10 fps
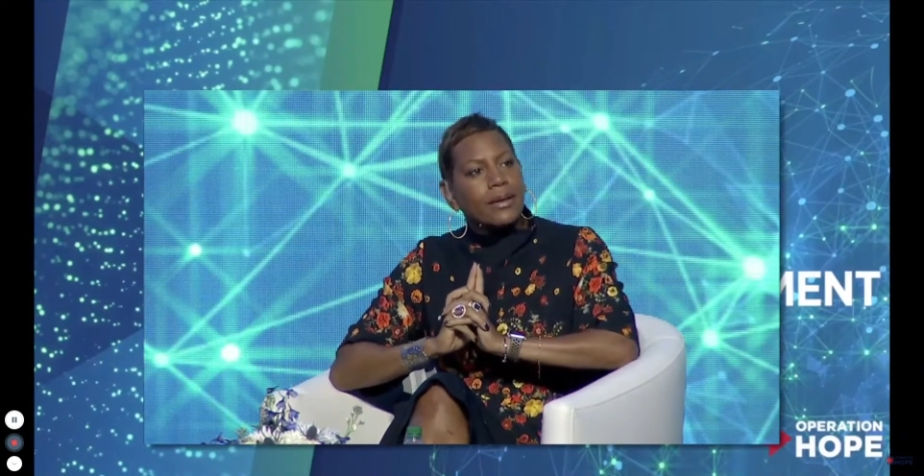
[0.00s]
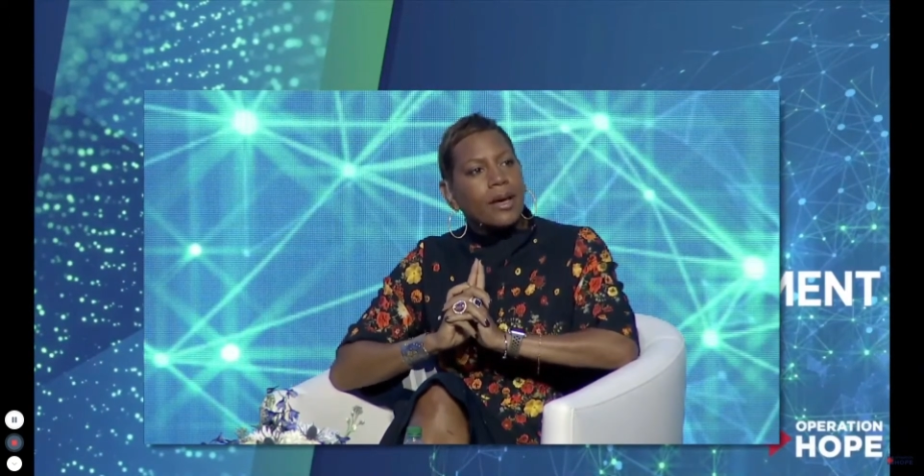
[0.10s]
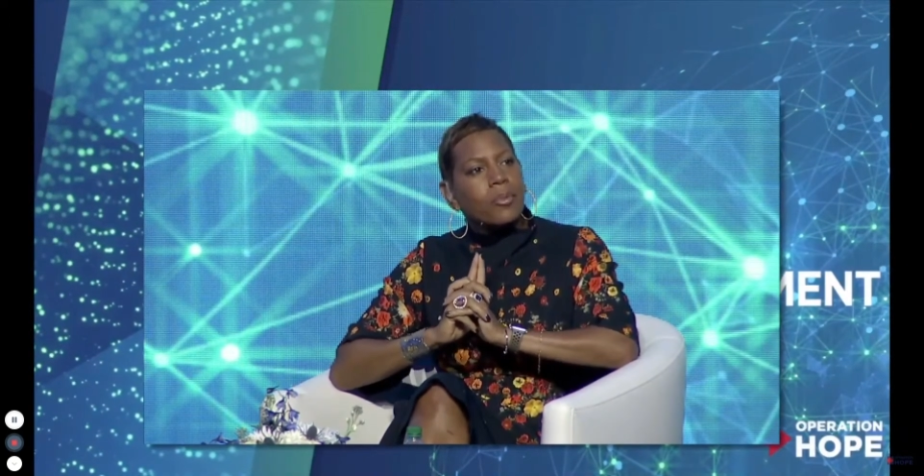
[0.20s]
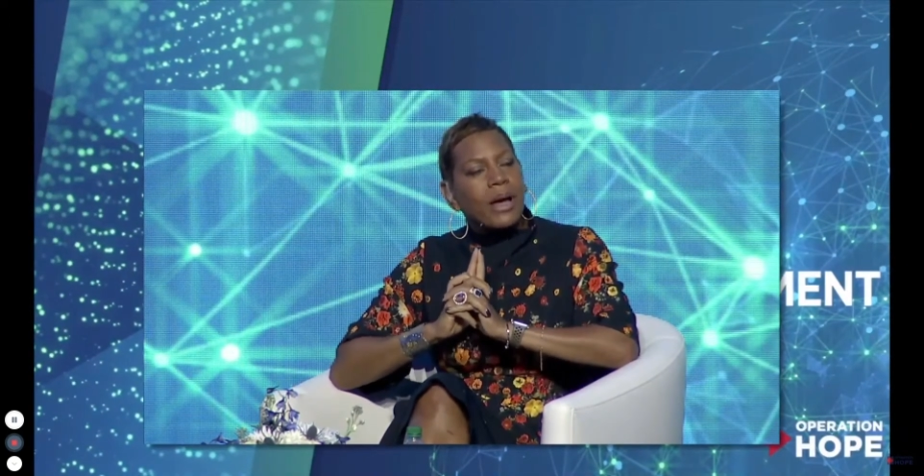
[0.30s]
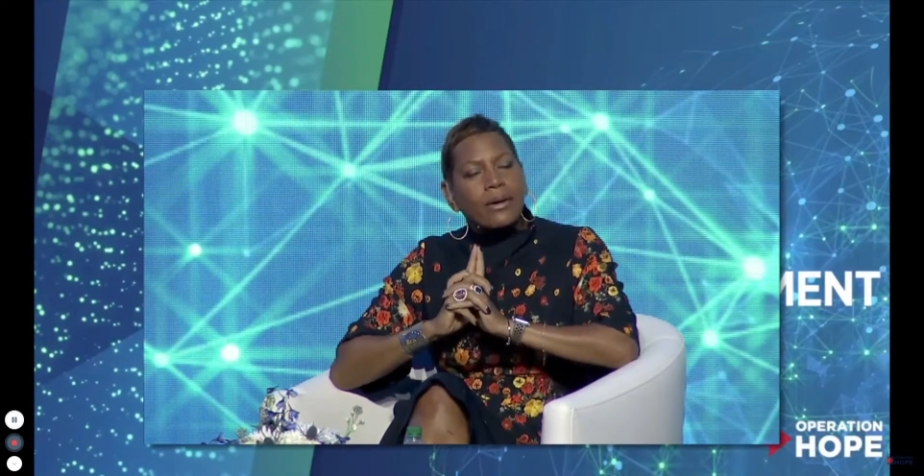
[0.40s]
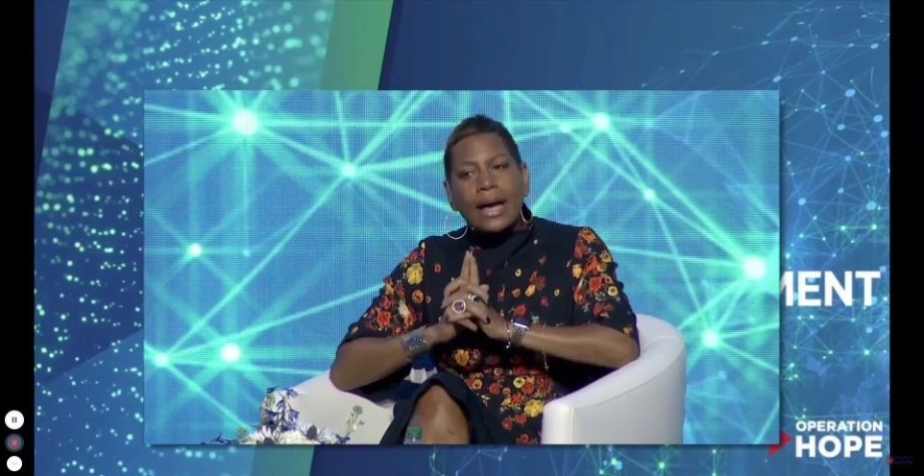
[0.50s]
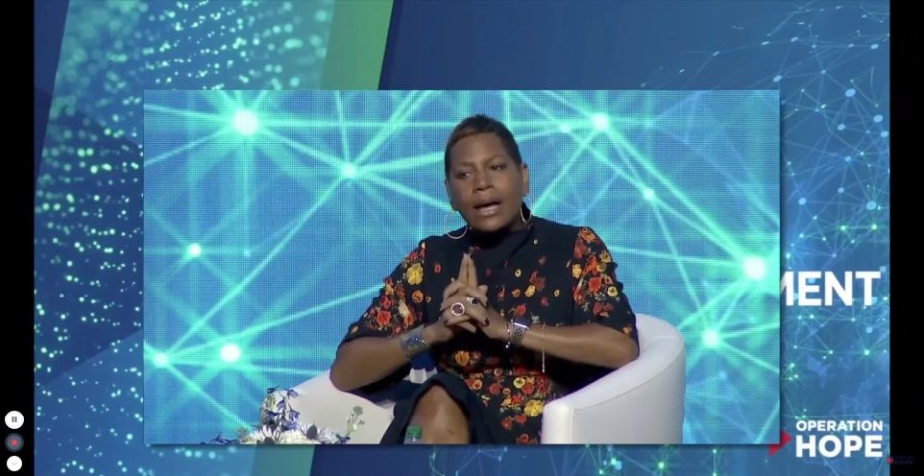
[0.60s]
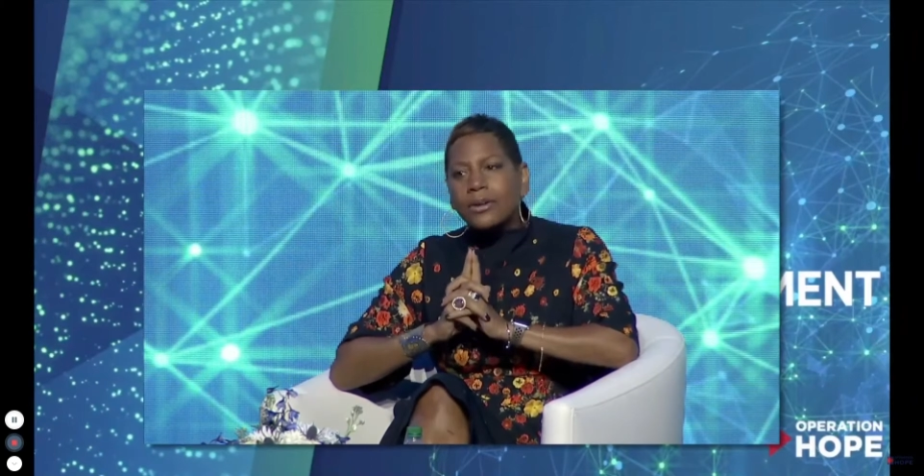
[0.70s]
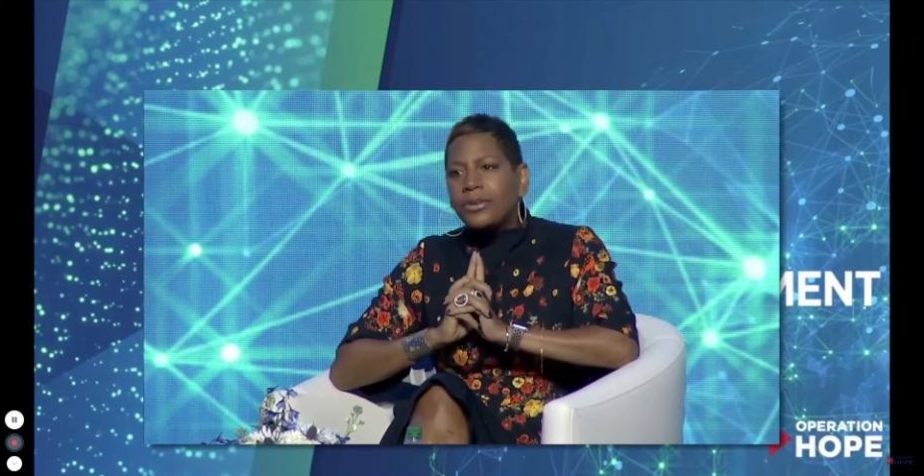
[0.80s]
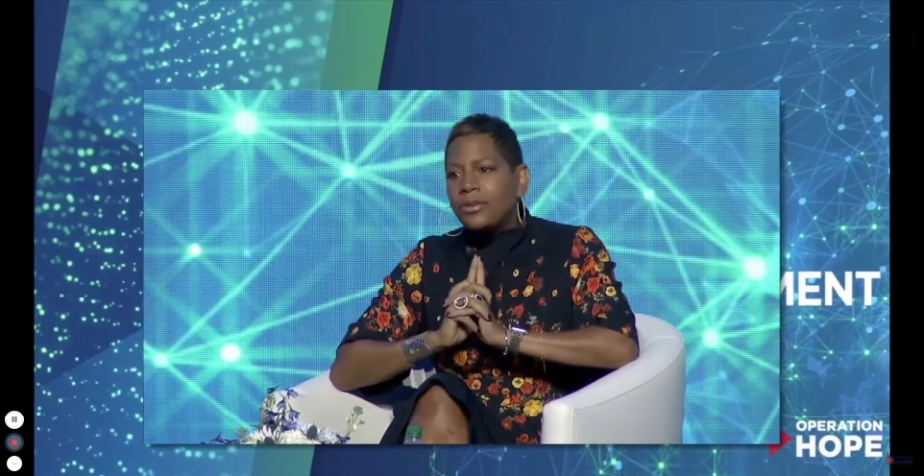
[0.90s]
about how
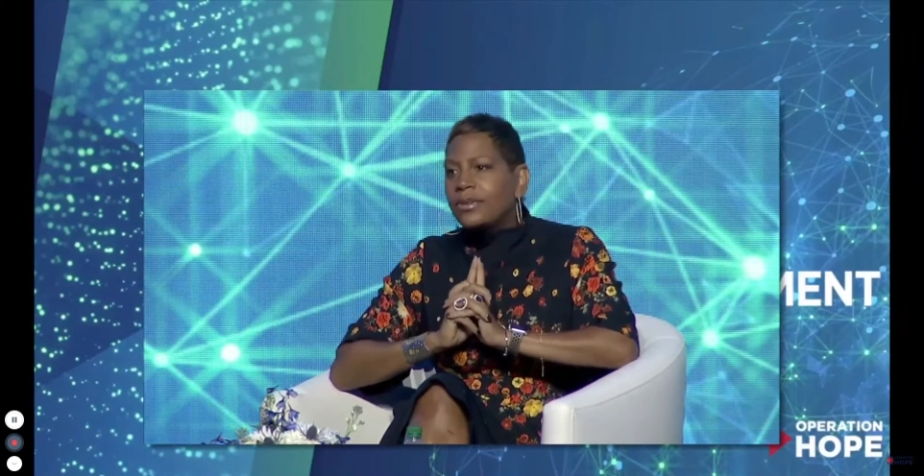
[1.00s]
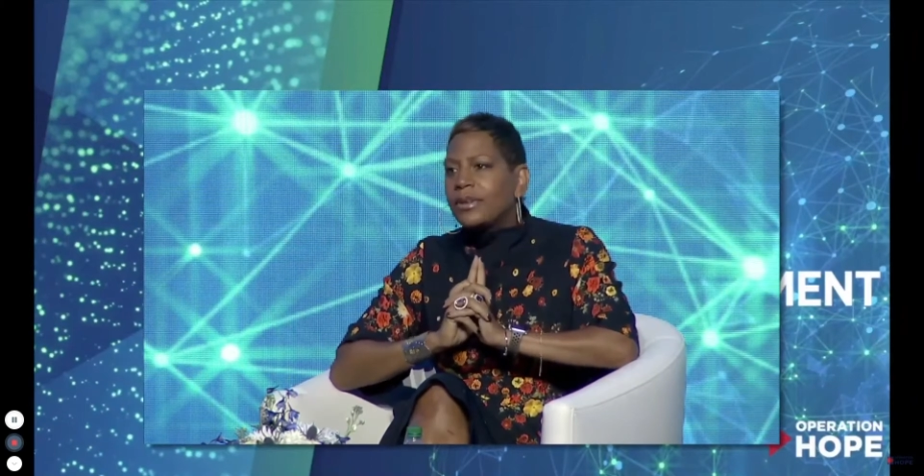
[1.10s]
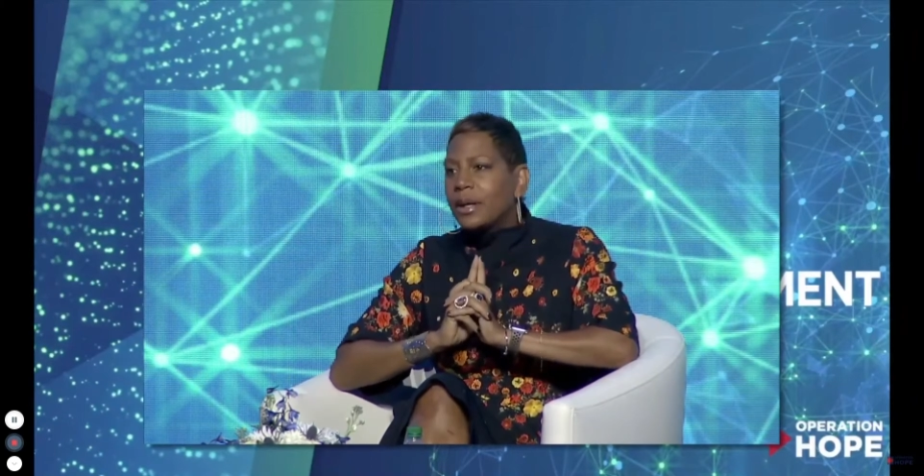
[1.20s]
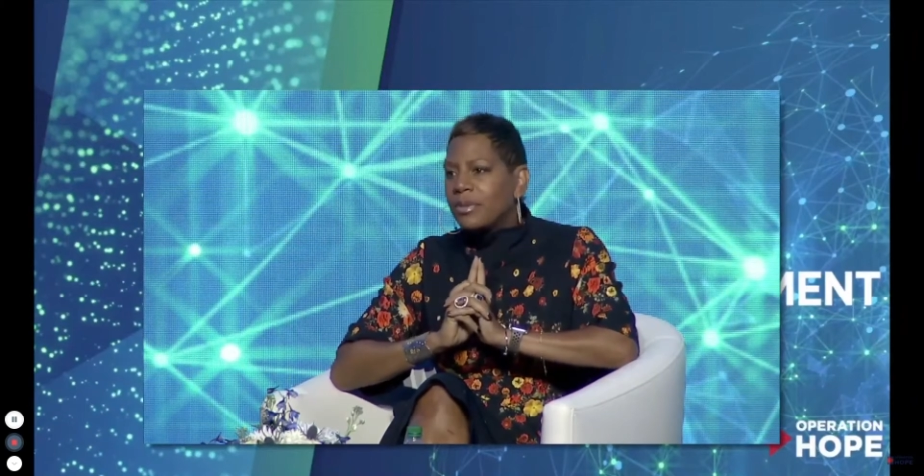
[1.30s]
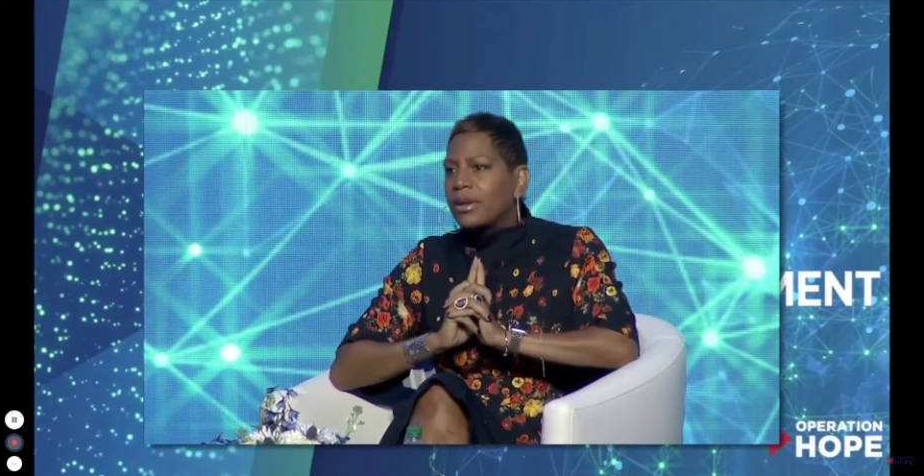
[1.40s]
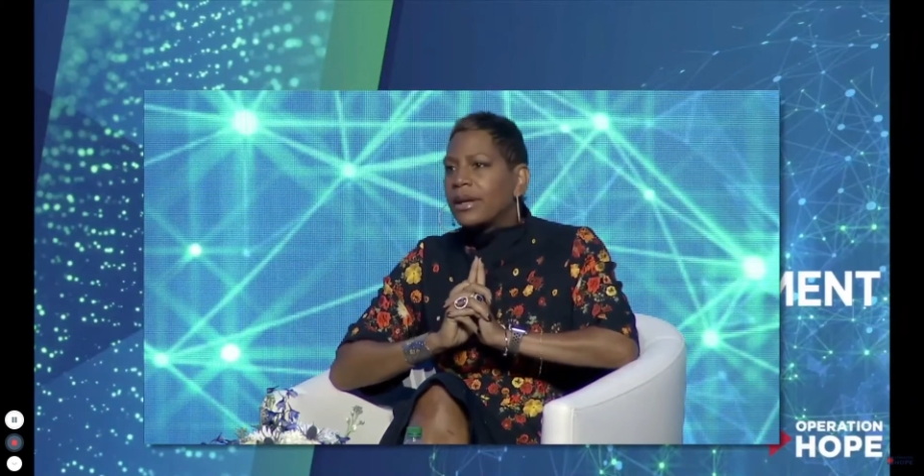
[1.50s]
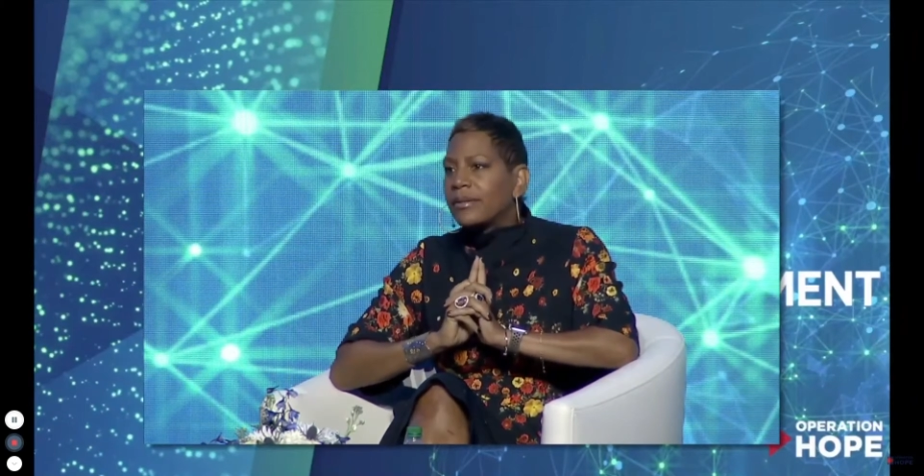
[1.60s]
to do the same thing.